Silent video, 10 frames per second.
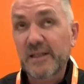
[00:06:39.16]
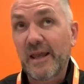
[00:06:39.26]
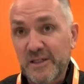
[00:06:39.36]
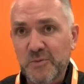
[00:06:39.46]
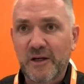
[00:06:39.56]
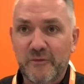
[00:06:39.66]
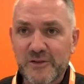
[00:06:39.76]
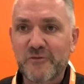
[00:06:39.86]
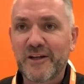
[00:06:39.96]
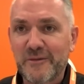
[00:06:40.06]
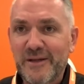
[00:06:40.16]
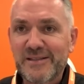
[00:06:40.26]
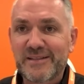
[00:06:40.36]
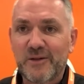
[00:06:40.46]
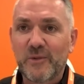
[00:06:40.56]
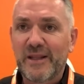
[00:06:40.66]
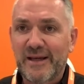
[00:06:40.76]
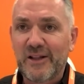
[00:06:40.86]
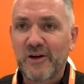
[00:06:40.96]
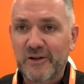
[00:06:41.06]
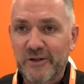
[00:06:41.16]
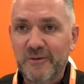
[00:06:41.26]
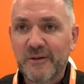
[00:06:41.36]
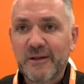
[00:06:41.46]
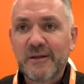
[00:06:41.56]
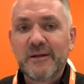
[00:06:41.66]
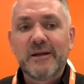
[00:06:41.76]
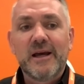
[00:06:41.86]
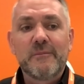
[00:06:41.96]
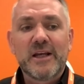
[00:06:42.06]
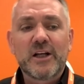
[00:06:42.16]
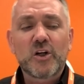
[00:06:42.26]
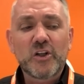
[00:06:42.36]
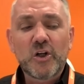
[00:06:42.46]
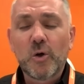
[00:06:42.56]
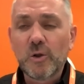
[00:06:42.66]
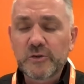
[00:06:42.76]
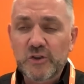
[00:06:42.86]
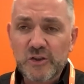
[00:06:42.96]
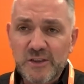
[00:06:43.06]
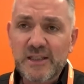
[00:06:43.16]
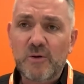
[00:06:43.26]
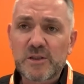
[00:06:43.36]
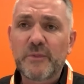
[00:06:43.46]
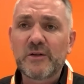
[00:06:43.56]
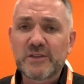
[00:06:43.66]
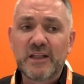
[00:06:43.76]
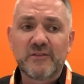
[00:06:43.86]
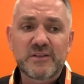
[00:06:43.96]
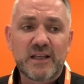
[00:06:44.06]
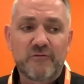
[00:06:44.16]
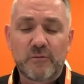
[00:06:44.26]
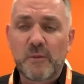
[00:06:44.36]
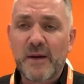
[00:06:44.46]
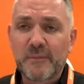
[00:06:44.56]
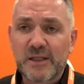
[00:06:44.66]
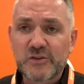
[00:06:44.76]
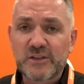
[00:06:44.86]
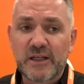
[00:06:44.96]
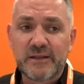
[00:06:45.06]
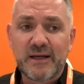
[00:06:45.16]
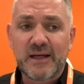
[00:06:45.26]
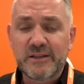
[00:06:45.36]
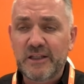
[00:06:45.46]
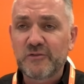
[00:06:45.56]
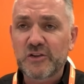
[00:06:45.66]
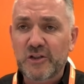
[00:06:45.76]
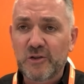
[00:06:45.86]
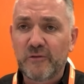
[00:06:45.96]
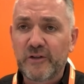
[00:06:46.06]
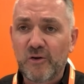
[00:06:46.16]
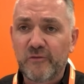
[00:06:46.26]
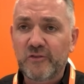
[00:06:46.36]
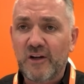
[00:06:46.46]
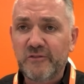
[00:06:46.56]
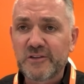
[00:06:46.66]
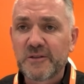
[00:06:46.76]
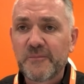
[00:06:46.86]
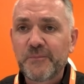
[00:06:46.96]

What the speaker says: ex-wife was ringing me saying, where the hell are you? And I got a call just as I was about to leave from the bank manager saying, Andy, you've just gone over your overdraft.